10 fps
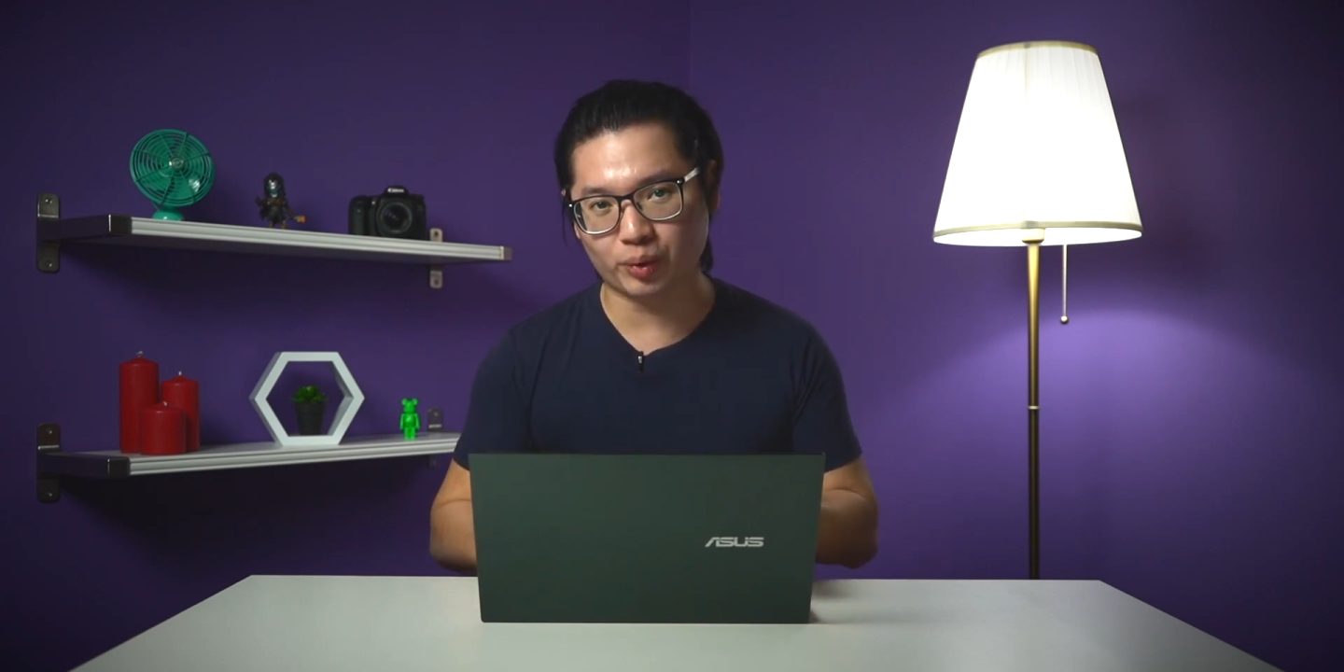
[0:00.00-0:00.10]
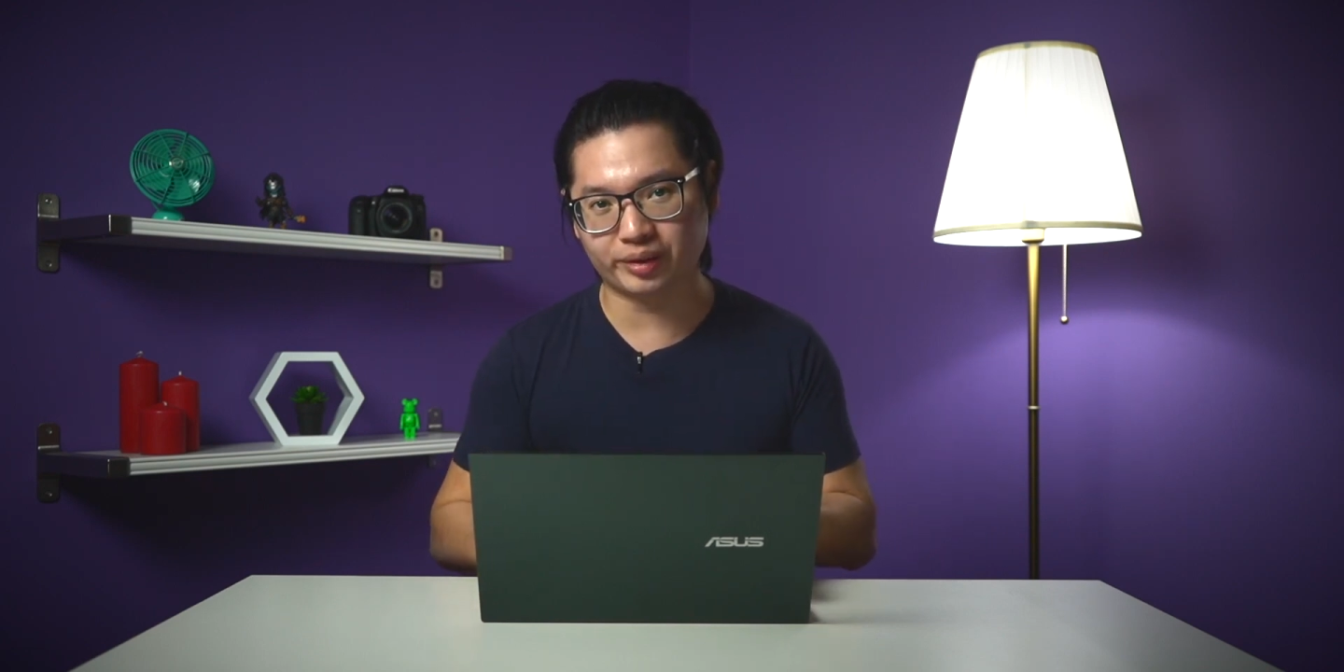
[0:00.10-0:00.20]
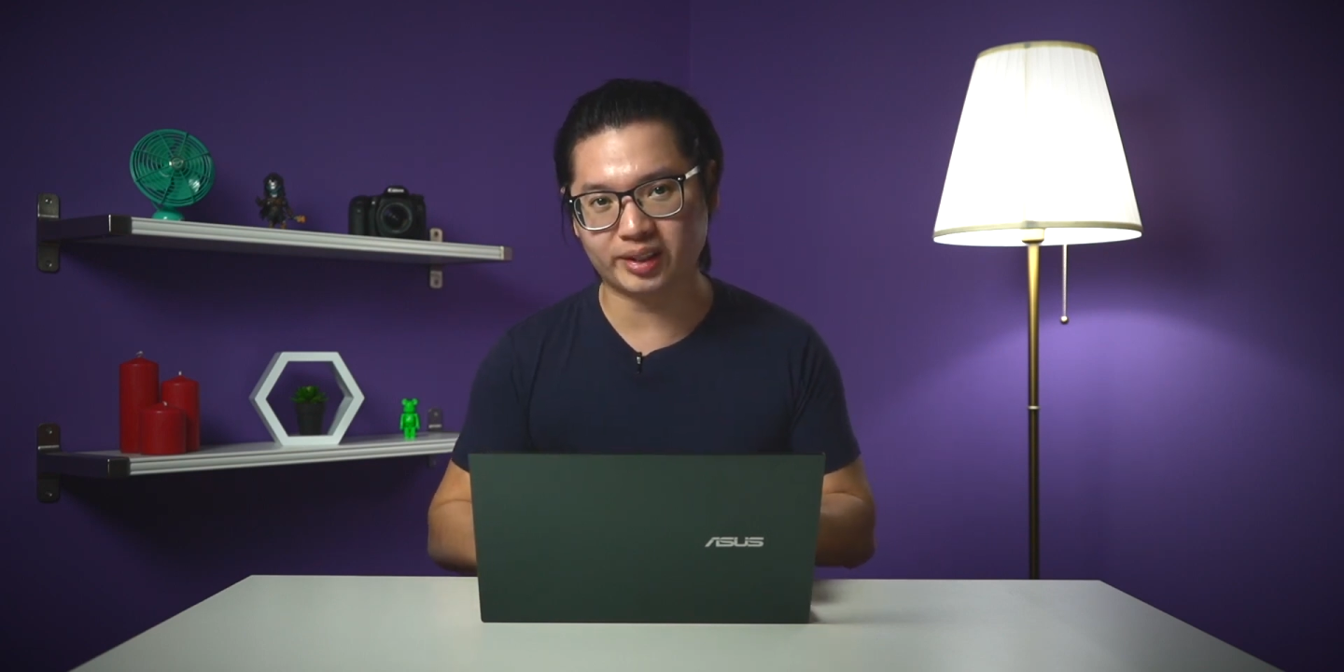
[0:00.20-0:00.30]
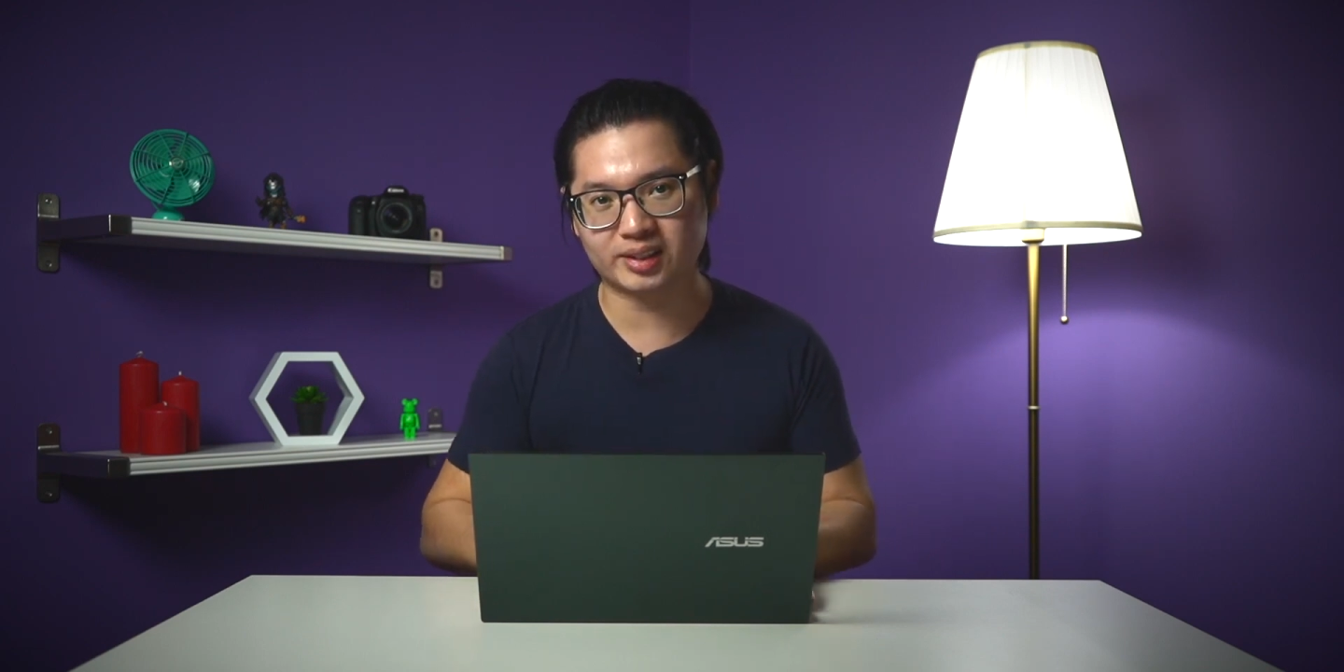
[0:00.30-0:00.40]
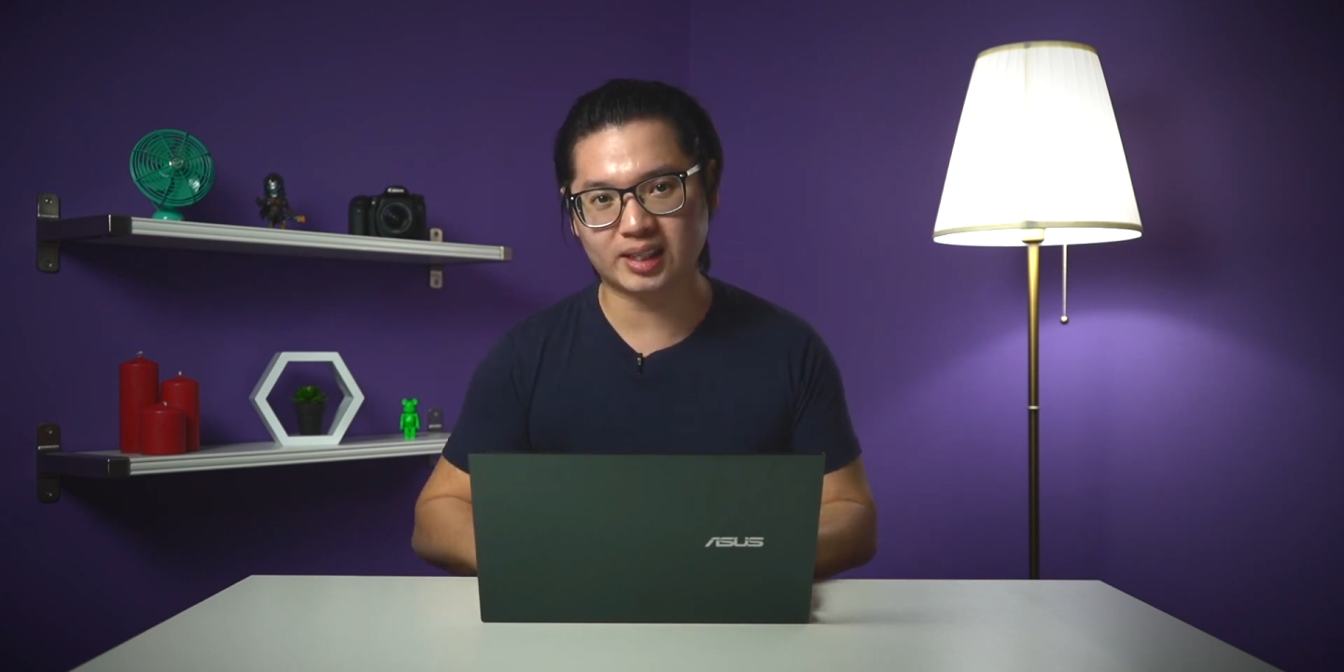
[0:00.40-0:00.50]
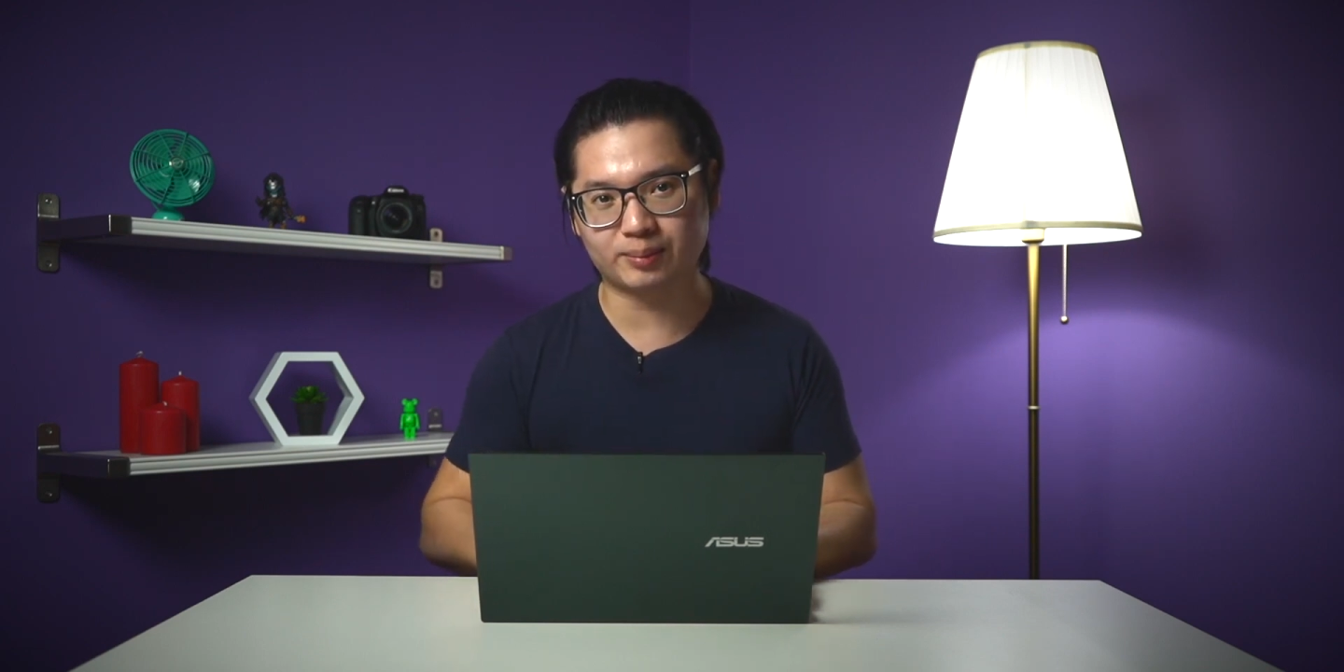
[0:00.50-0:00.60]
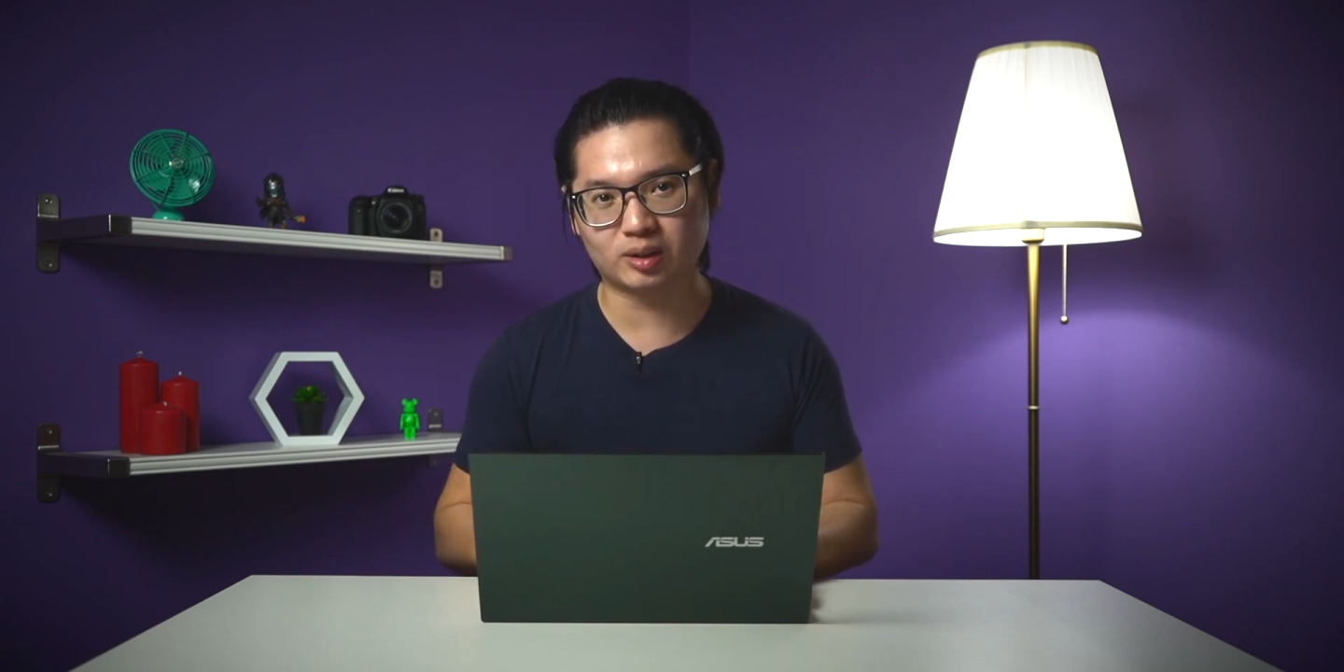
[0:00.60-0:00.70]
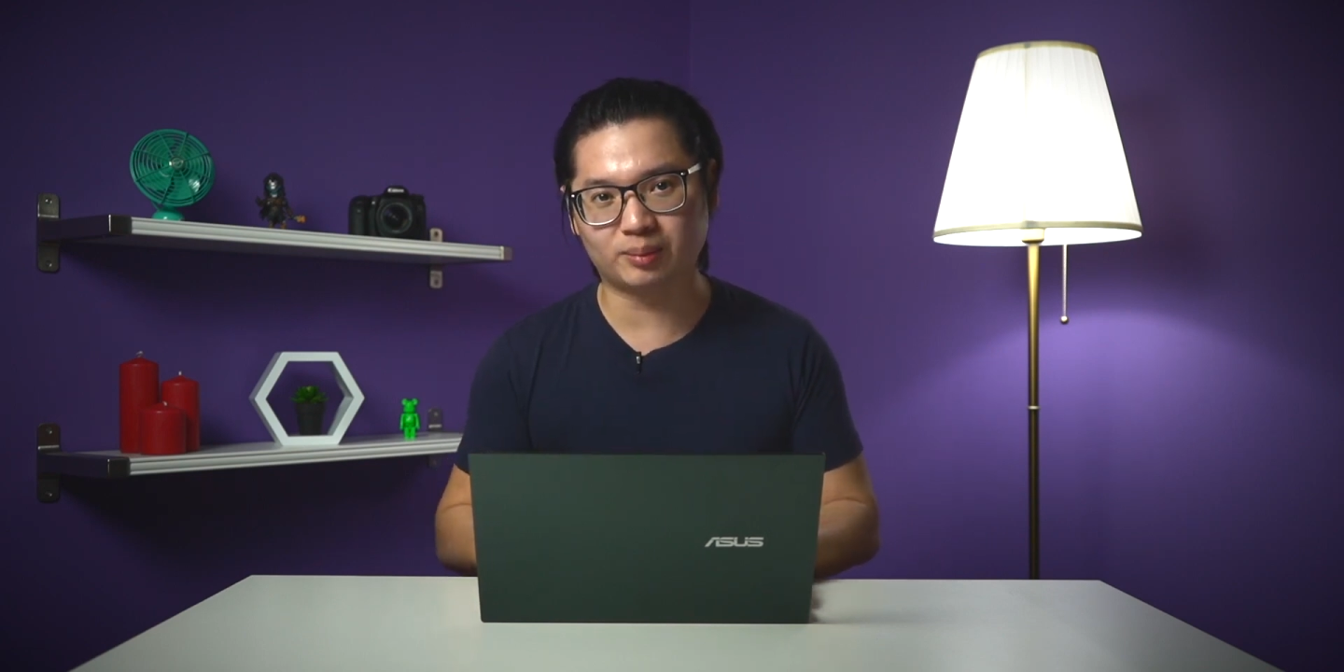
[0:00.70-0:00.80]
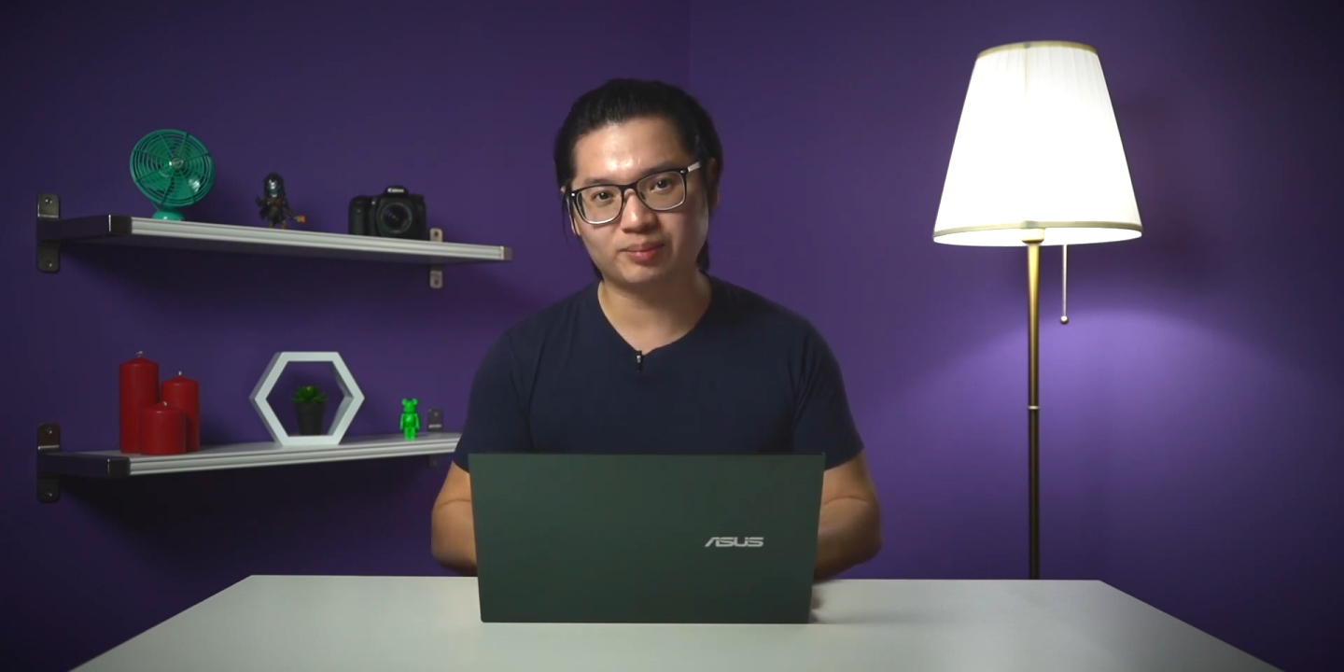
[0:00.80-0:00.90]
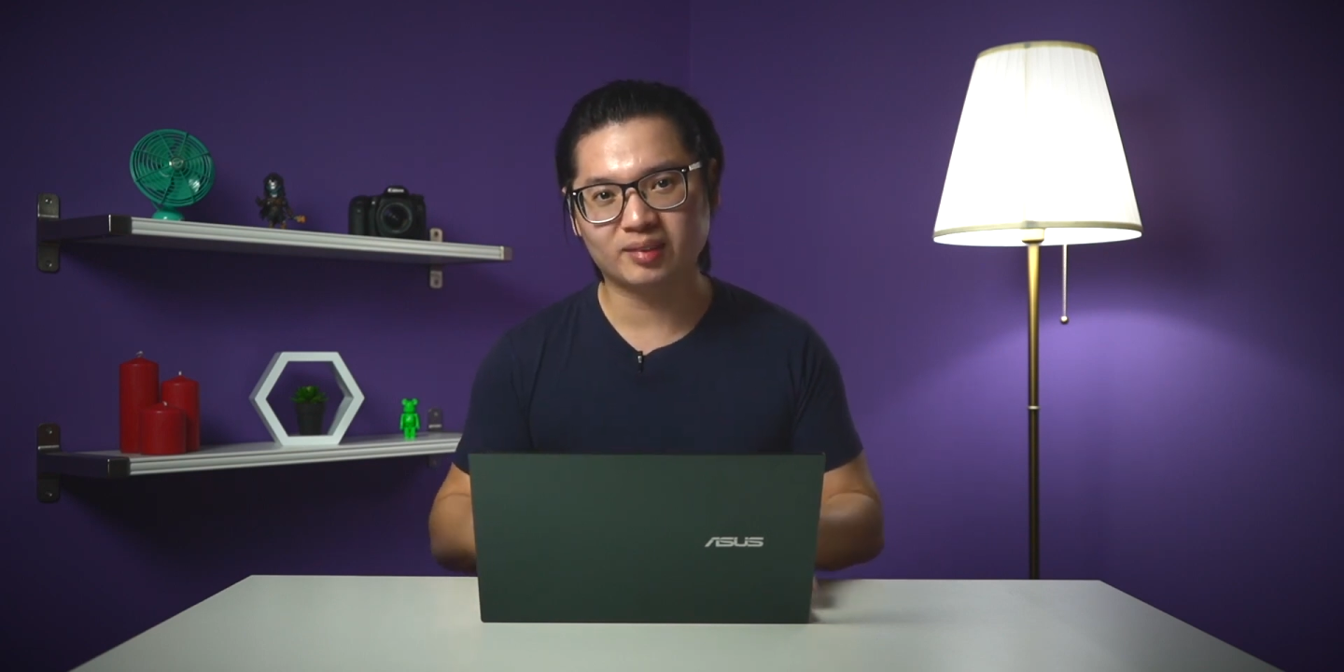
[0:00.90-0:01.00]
with this laptop.